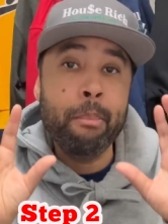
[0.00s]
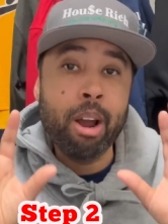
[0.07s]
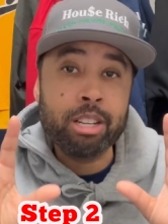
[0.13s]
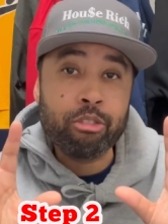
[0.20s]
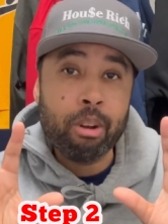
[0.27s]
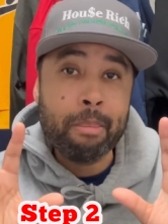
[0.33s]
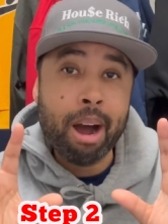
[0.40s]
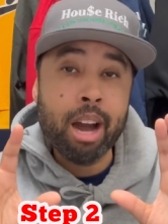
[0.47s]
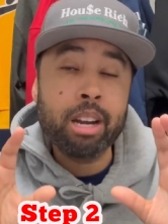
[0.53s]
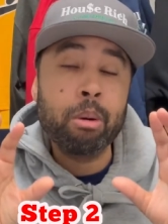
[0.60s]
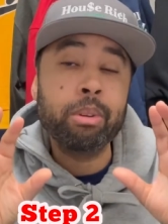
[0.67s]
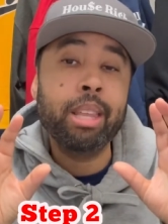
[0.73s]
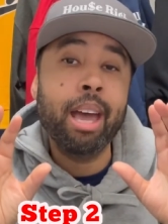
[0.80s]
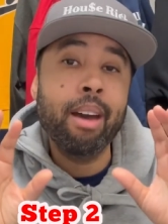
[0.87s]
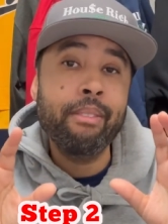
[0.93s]
as a reminder,
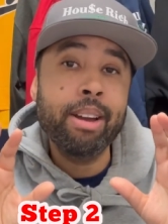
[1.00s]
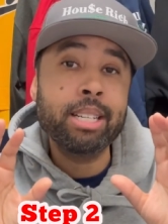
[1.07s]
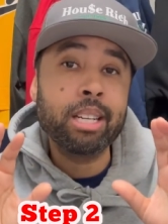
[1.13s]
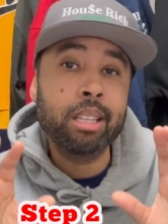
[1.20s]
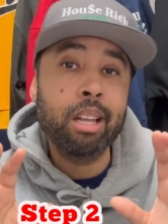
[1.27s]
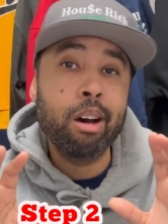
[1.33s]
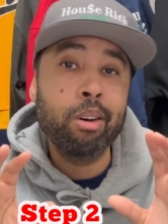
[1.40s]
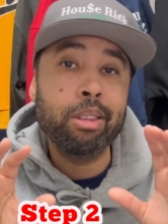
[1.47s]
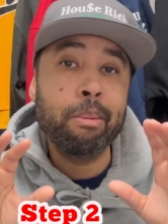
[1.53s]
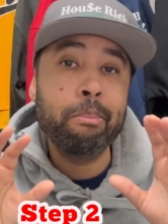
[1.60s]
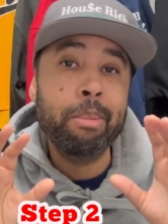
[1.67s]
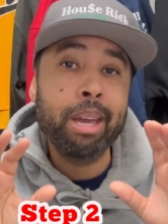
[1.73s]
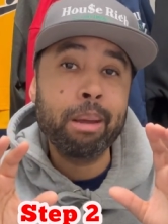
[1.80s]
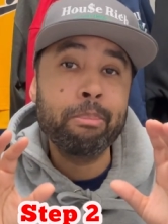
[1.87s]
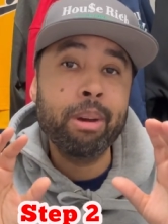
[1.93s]
with the FHA loan, the
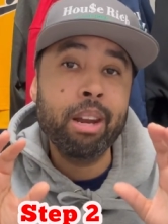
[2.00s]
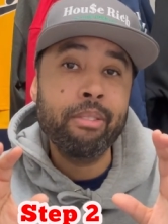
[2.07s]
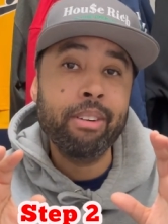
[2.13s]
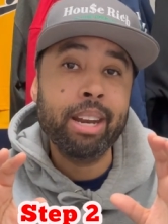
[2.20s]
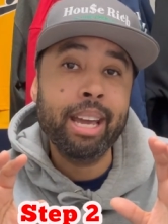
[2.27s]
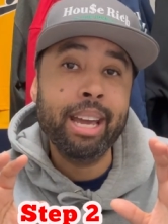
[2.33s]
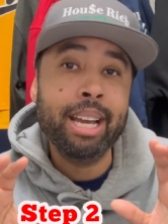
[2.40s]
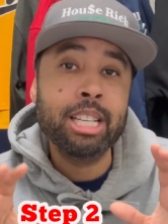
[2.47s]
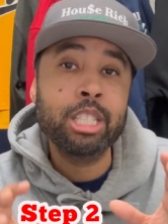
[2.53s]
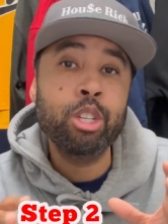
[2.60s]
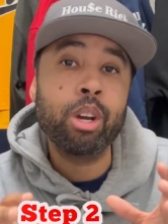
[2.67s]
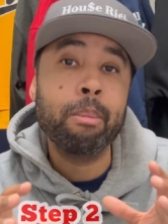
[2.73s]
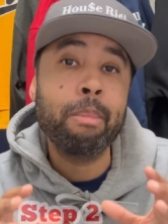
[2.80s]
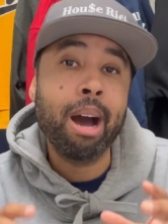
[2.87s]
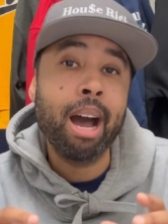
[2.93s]
big benefit is you
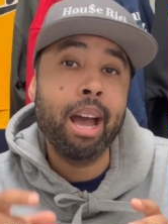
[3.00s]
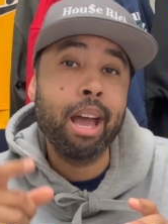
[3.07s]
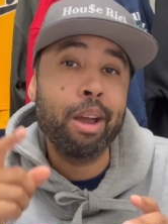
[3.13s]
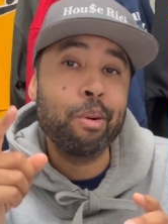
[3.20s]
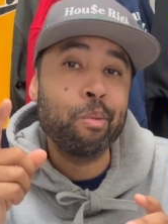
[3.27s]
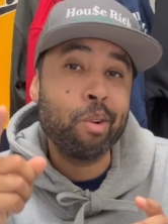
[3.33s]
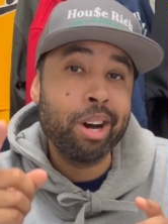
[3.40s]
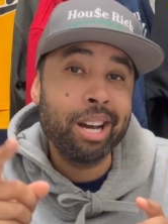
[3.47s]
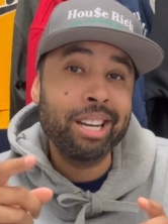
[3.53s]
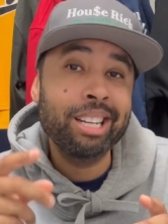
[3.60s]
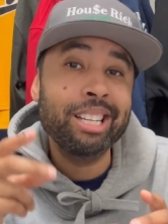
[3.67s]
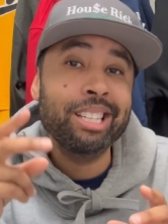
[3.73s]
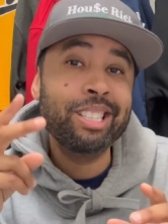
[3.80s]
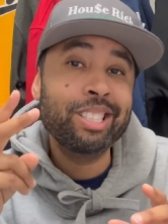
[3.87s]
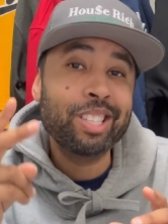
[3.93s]
can buy a
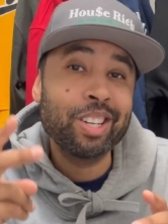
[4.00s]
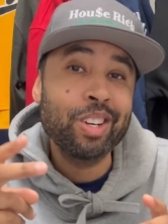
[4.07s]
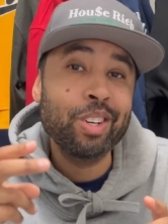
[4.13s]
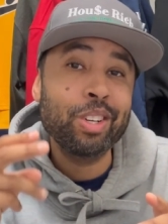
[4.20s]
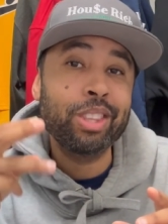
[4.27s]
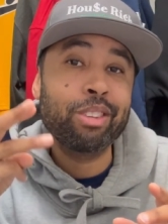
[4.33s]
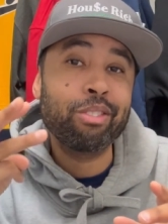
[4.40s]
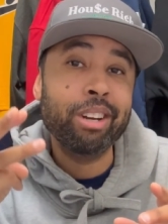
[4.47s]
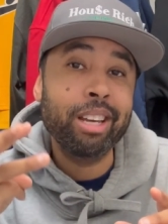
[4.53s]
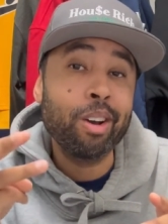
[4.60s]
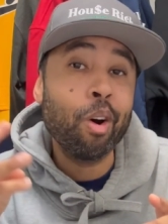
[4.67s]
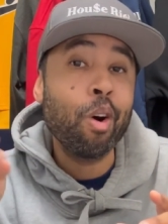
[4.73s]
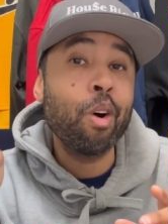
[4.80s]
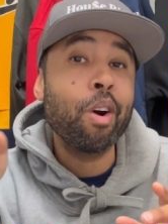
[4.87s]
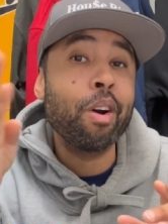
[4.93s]
1, 2, 3,
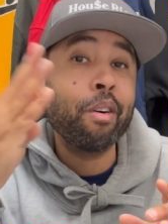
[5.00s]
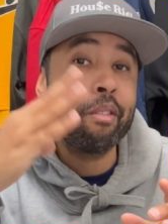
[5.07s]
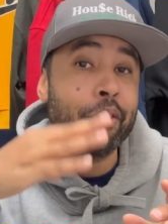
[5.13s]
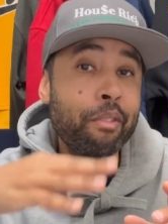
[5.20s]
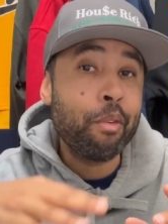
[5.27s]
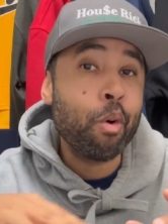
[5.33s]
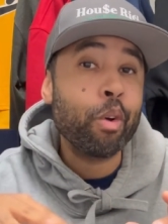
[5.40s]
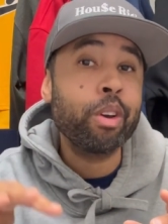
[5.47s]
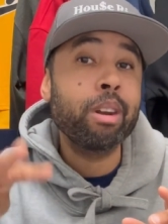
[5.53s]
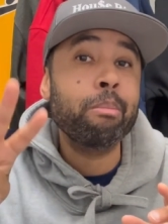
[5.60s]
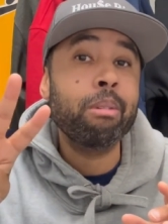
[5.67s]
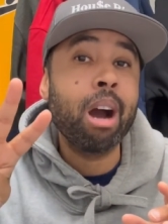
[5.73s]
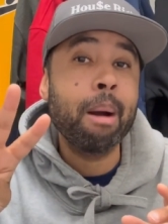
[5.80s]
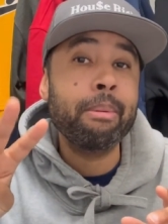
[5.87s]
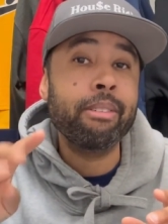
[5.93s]
or 4-unit
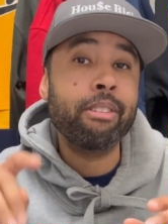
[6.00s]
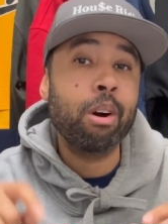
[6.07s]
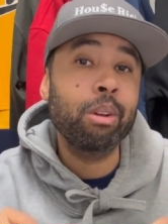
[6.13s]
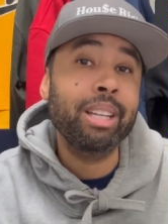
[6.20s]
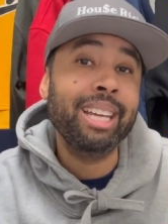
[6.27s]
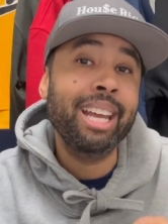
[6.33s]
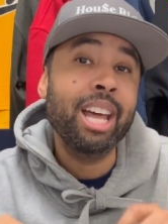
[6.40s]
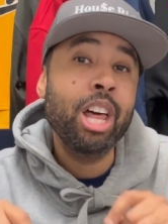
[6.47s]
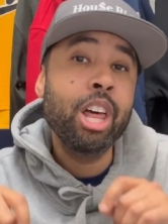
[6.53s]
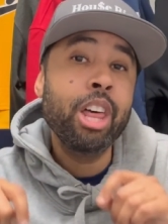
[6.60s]
property for only